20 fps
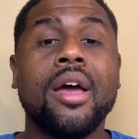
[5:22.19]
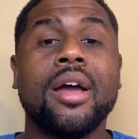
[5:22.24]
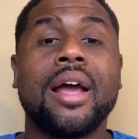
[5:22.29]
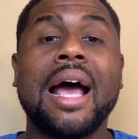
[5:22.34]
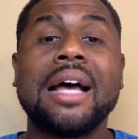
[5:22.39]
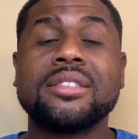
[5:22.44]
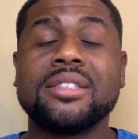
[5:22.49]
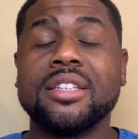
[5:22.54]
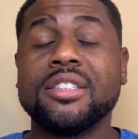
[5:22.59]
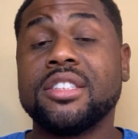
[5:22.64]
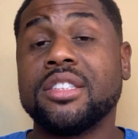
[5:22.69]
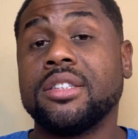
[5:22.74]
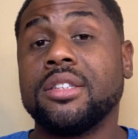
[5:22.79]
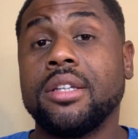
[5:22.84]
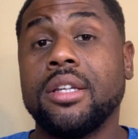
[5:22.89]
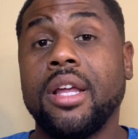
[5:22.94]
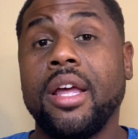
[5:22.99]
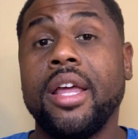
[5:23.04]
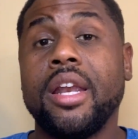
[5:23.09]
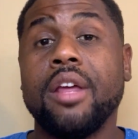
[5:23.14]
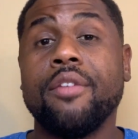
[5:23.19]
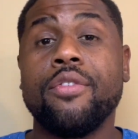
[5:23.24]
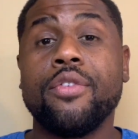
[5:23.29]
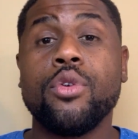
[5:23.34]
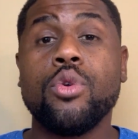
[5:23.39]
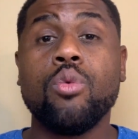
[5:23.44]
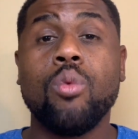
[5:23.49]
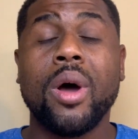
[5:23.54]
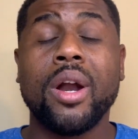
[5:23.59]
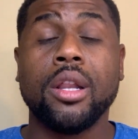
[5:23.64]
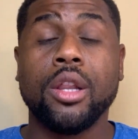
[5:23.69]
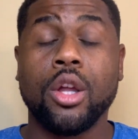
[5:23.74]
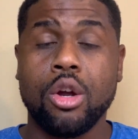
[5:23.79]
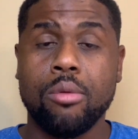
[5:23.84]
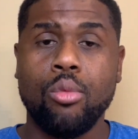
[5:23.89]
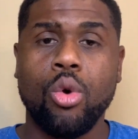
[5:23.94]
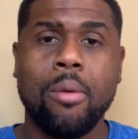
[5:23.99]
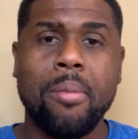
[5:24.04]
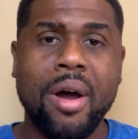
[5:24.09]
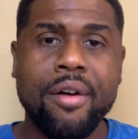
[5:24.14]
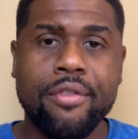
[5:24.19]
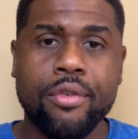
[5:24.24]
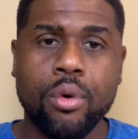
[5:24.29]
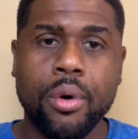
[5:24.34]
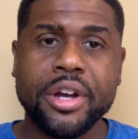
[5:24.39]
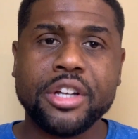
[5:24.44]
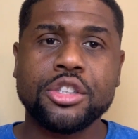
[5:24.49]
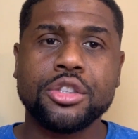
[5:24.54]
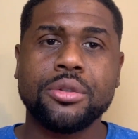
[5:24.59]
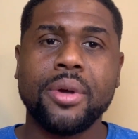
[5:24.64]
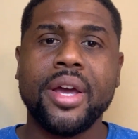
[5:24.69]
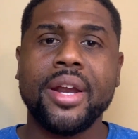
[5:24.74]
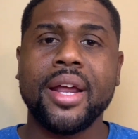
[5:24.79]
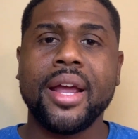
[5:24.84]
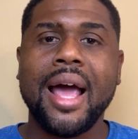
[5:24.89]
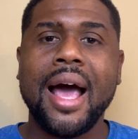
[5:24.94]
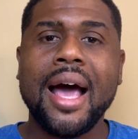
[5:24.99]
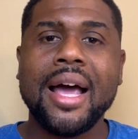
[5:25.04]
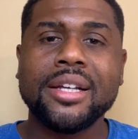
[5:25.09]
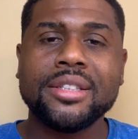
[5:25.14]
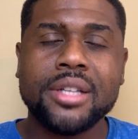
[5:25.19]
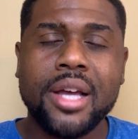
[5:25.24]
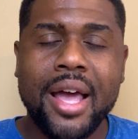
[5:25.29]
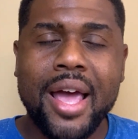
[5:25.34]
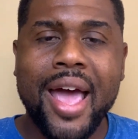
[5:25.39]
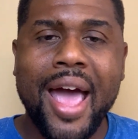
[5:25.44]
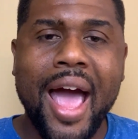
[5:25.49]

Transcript: Guys, listen, and if you want to learn more about Forex trading, guys,